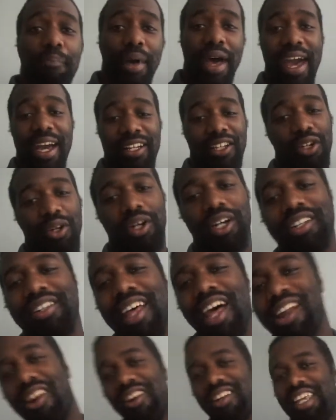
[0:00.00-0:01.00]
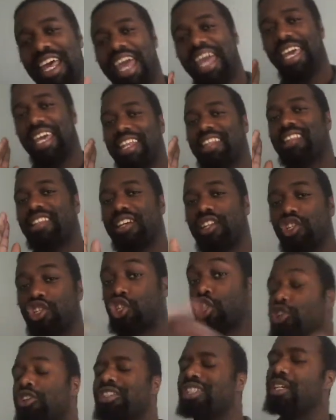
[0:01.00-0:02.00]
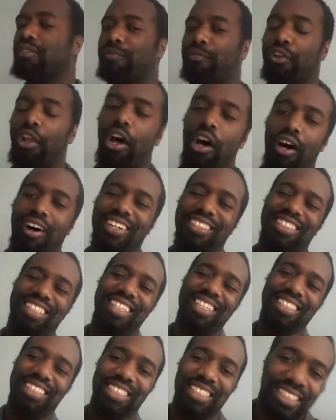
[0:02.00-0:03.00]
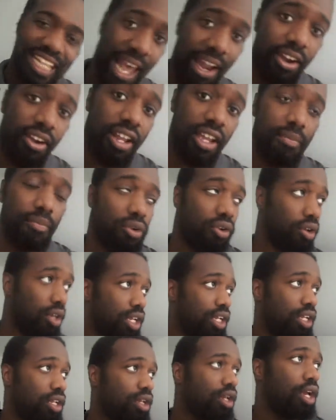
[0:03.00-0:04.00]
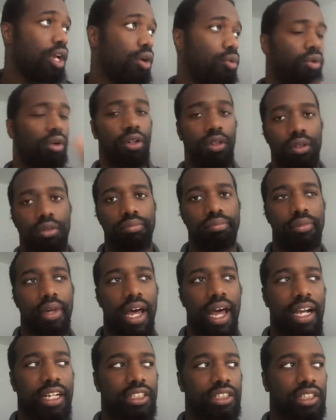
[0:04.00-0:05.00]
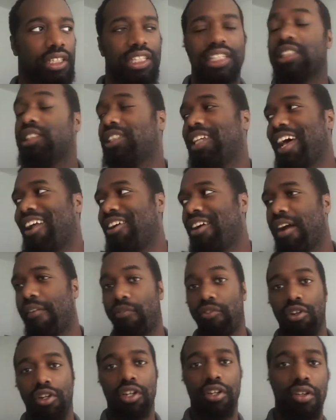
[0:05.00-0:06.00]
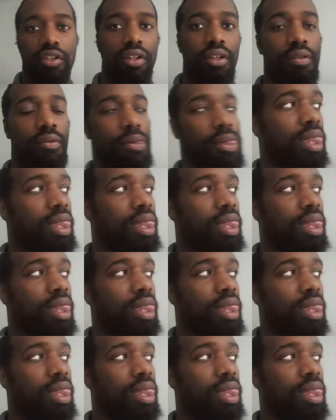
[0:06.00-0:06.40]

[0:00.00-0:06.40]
back to another day in the Juicy Vlogs. It is Saturday morning. Well, actually it's Saturday afternoon.